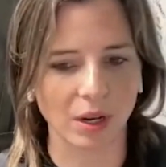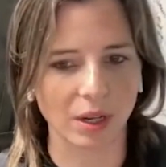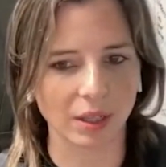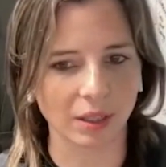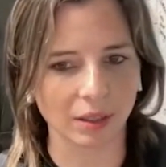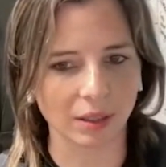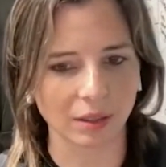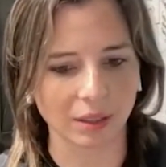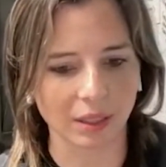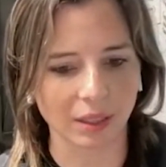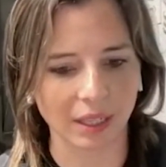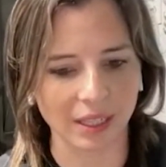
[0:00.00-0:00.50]

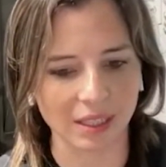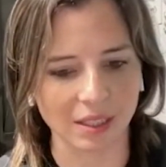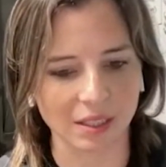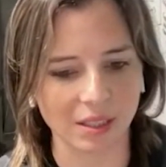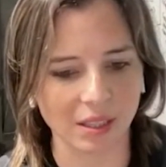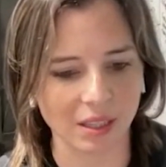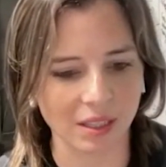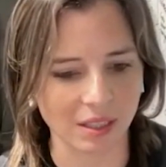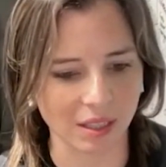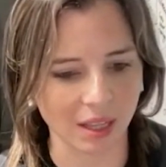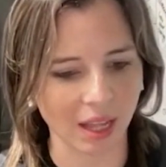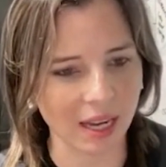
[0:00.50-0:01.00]
where it's
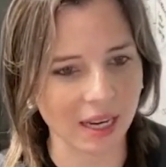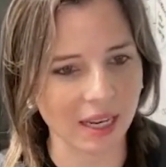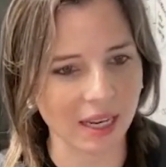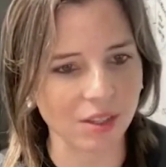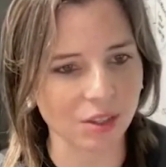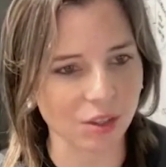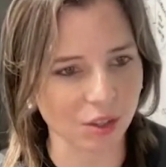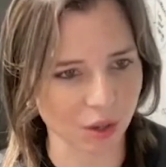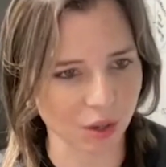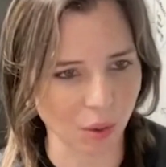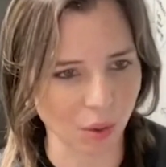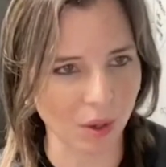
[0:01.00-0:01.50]
a lot
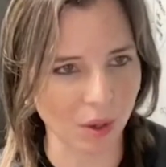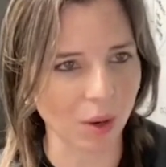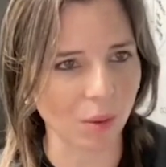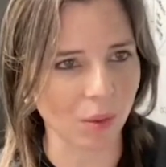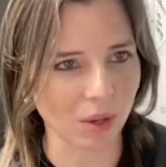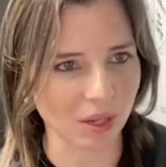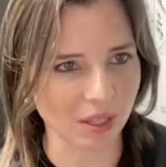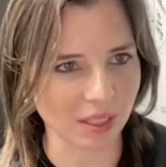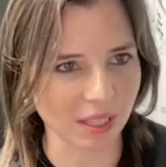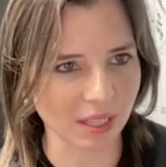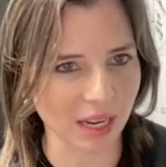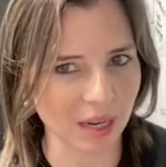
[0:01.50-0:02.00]
easier in a
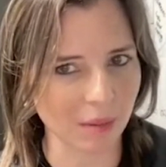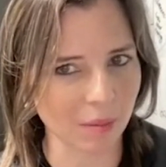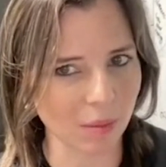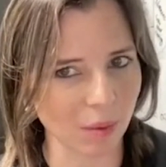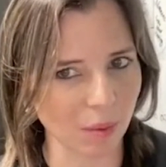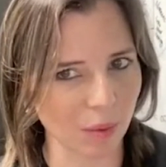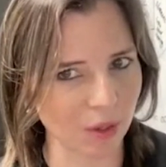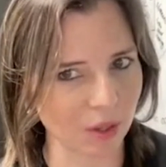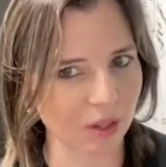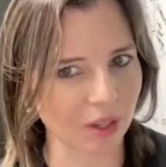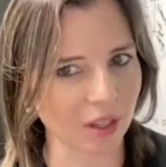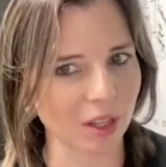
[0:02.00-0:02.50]
one-on-one setting,
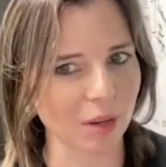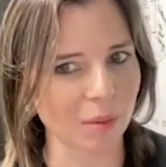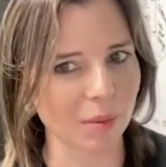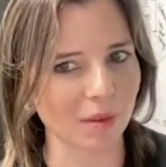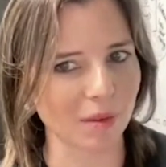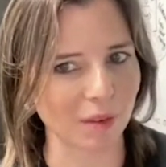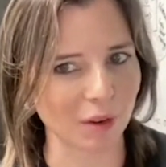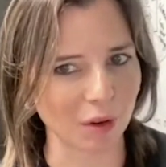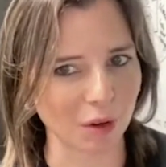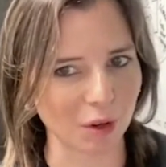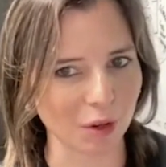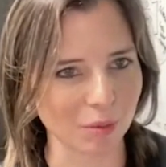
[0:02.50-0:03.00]
but when you're in a little
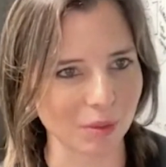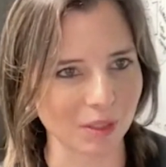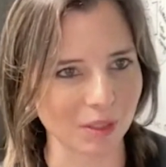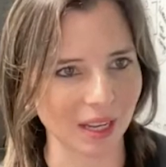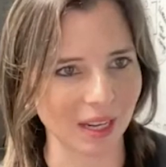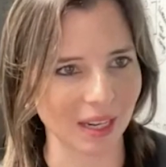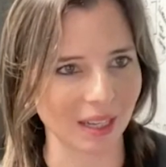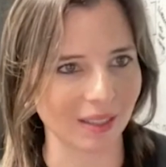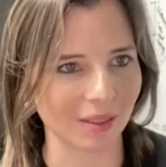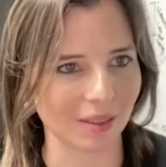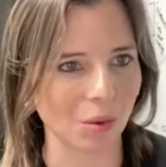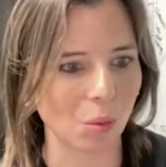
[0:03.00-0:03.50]
bit of a group
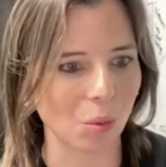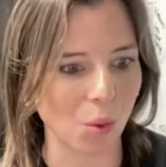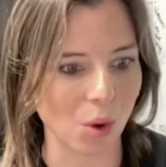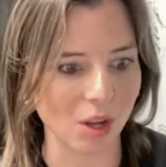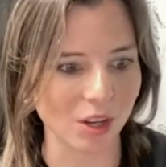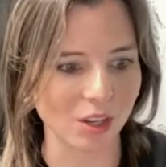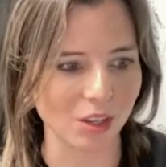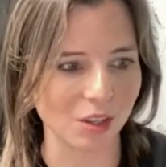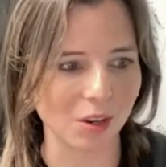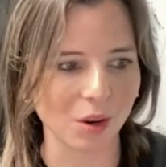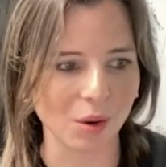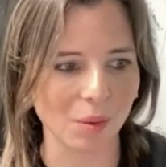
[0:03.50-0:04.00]
setting,
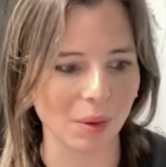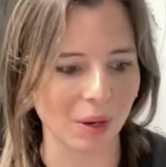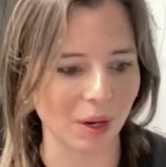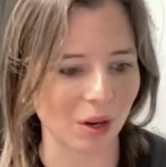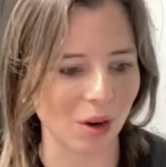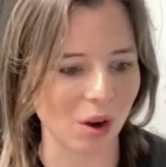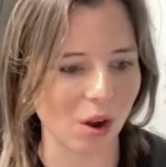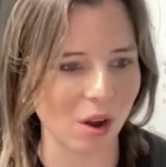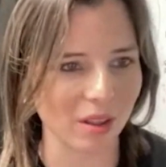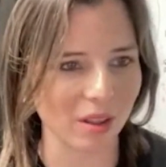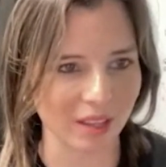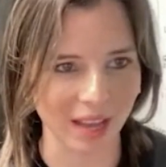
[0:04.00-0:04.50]
one, you don't want to
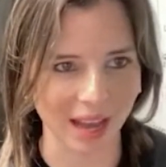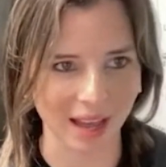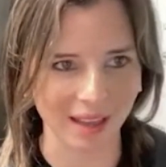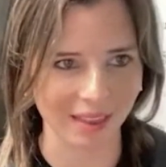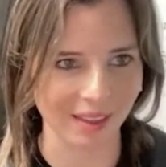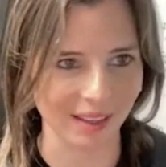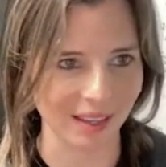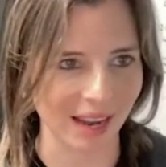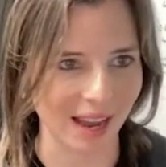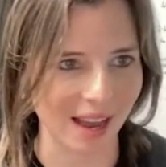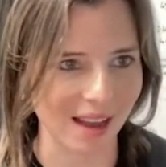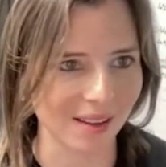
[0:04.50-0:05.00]
call the
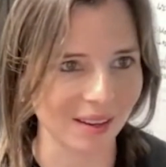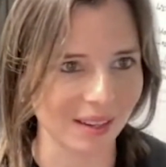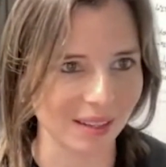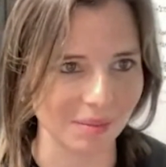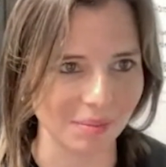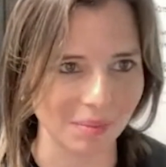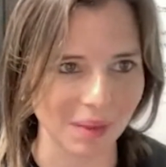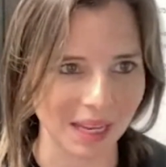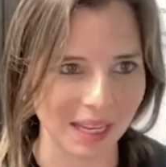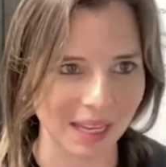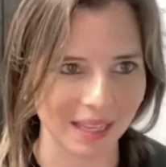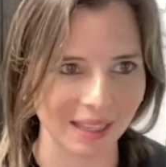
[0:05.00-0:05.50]
athlete out
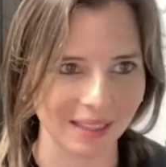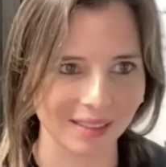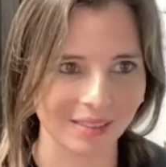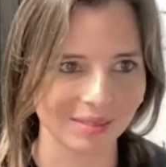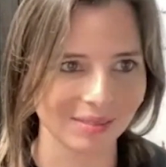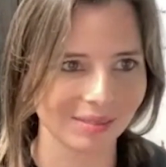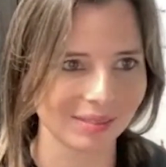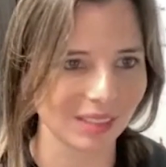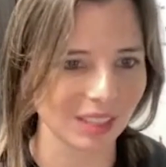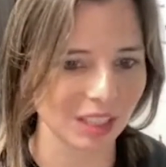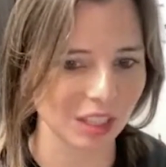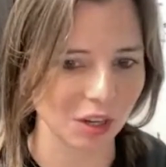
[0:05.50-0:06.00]
and make it
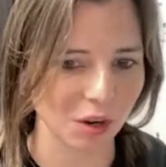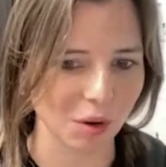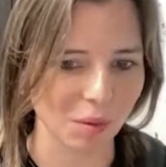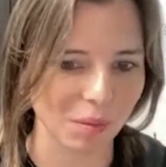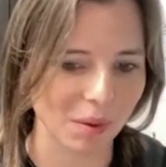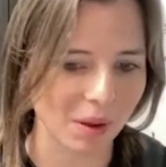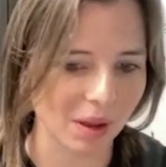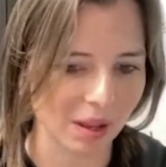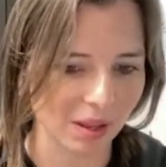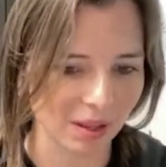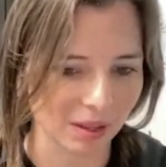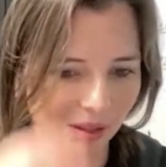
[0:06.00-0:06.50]

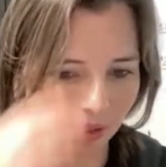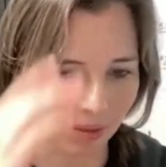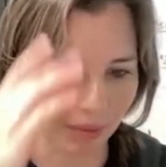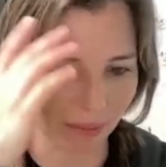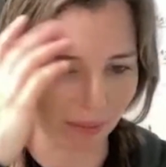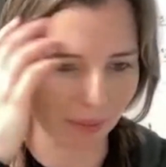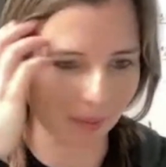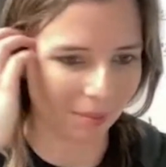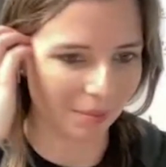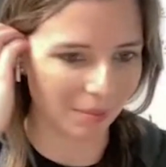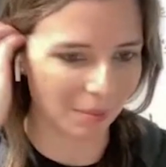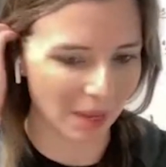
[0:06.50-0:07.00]

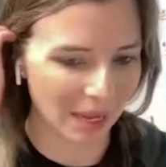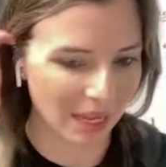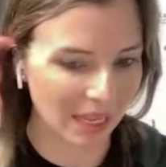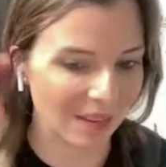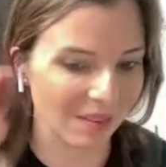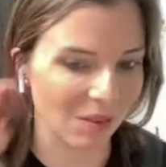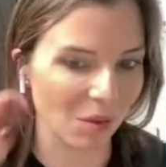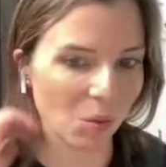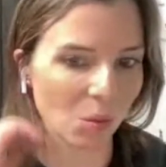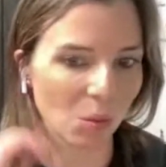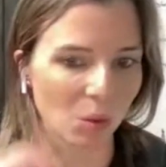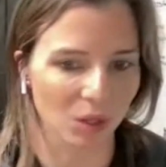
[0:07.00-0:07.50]

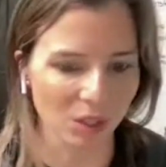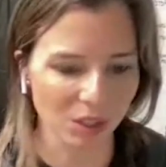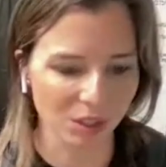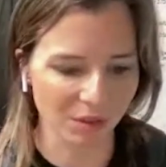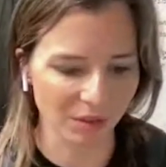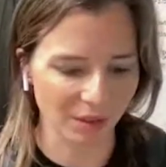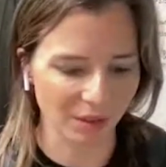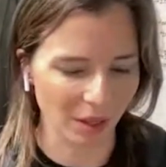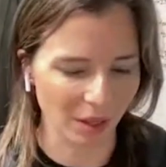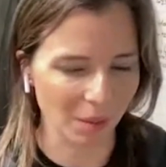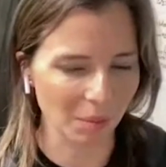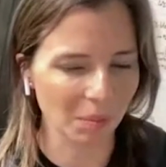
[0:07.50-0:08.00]
even worse
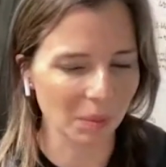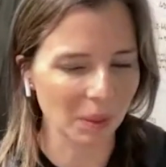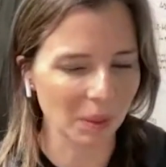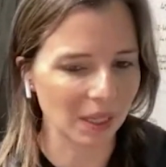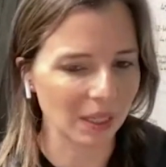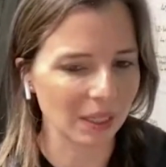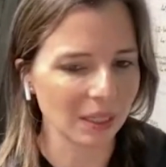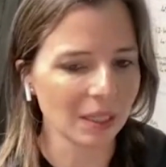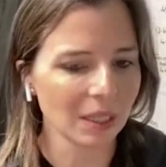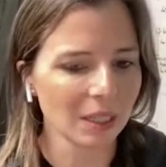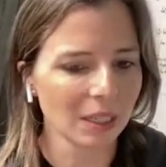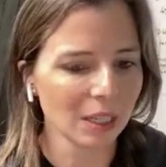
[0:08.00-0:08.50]
for them.
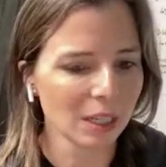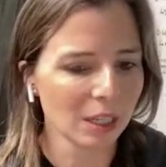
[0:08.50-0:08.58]
But